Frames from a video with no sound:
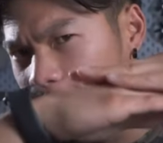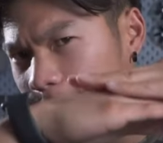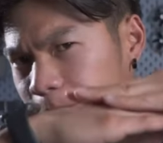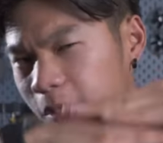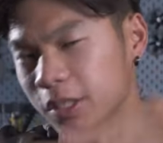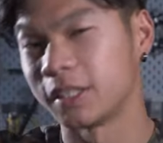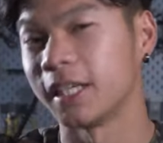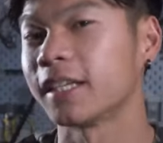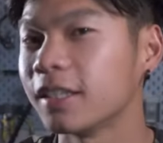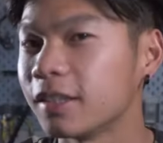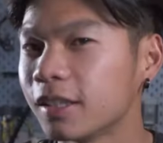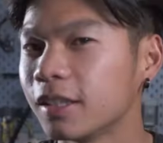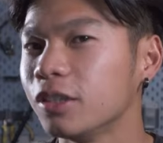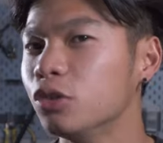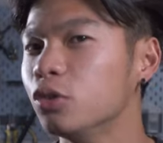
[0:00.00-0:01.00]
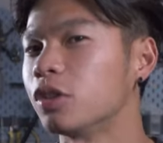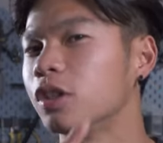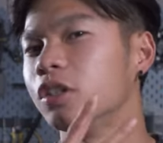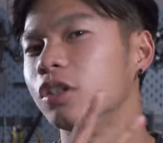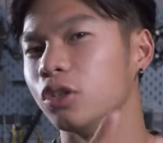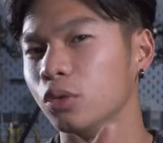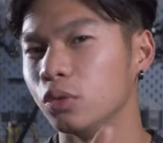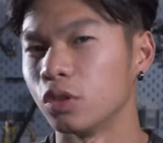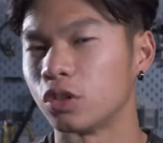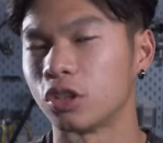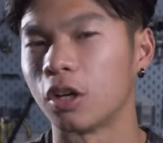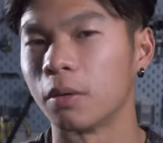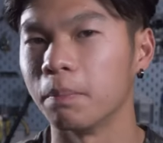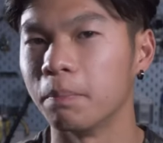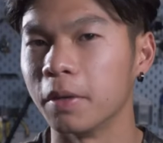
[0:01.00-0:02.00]
cap, the second thing you can do to
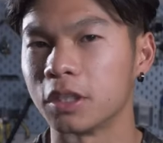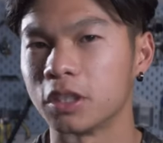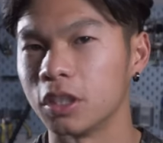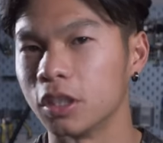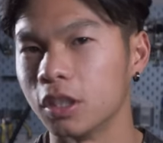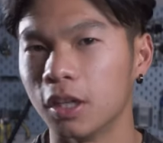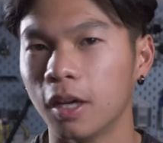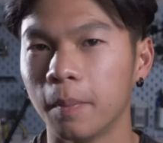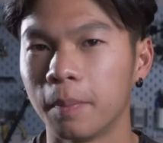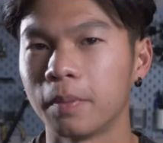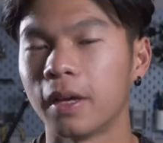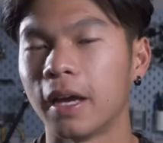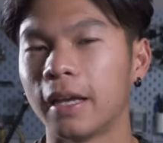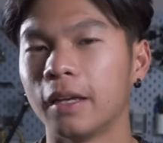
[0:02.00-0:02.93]
start mixing it up